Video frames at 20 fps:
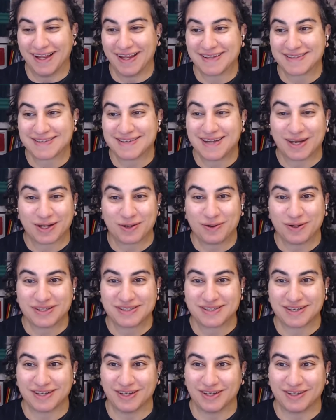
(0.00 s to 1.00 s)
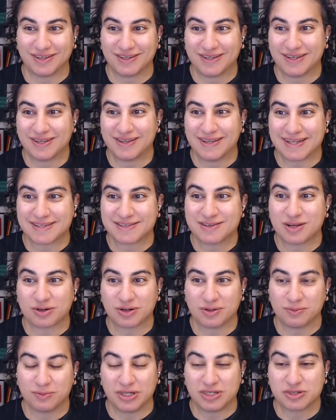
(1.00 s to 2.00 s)
not
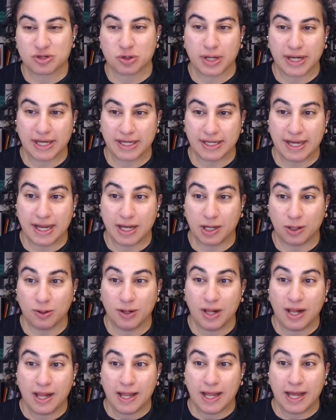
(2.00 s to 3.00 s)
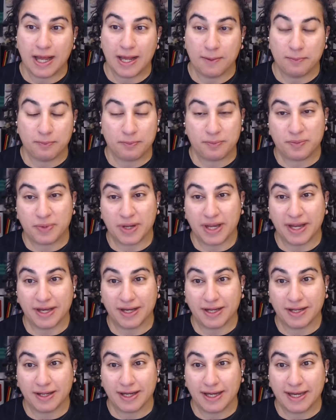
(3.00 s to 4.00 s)
going to be trained out.
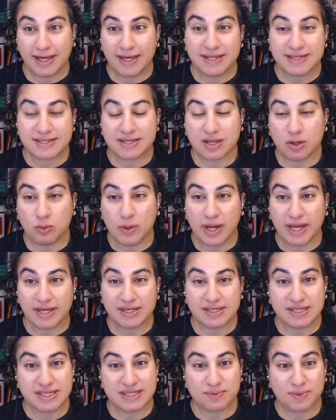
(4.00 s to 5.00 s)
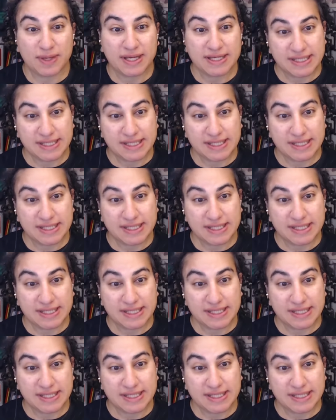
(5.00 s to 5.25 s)
But it is a way to displace